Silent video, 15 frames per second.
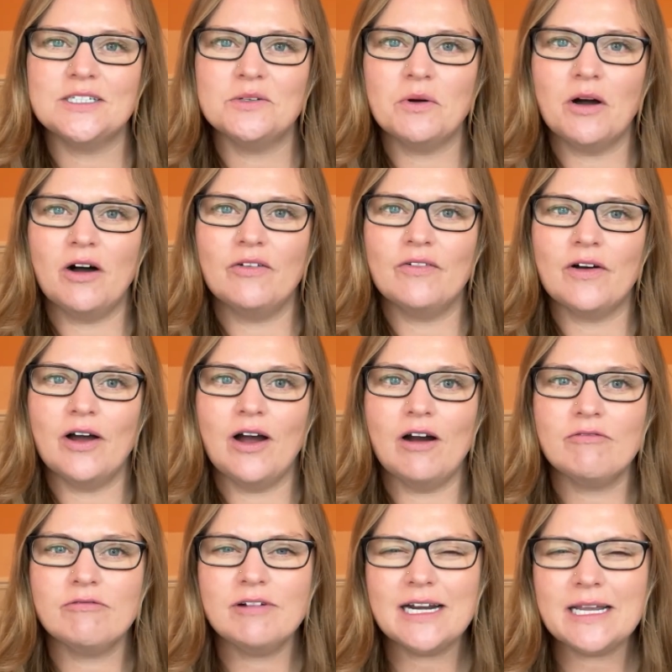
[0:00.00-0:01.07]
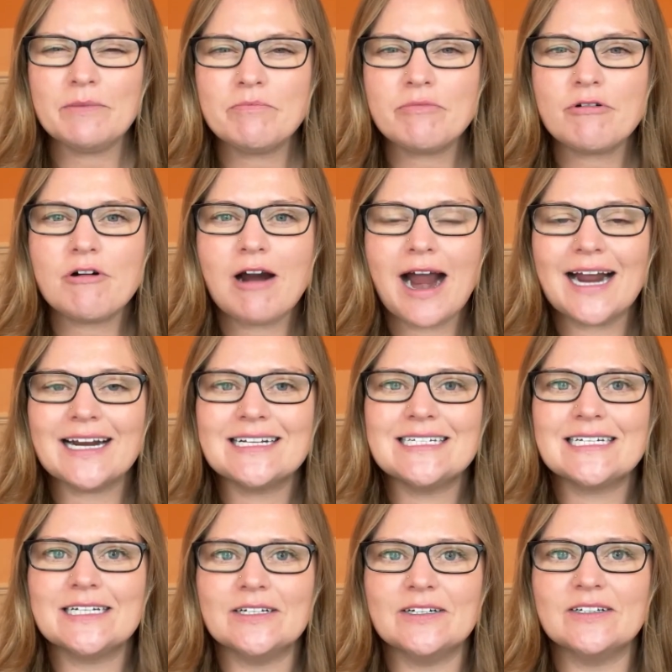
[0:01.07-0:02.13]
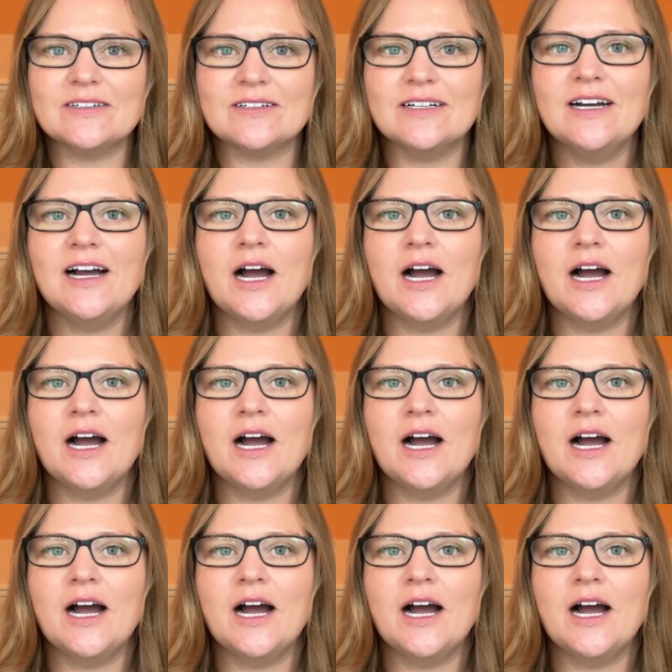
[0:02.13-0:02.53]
to offer a really practical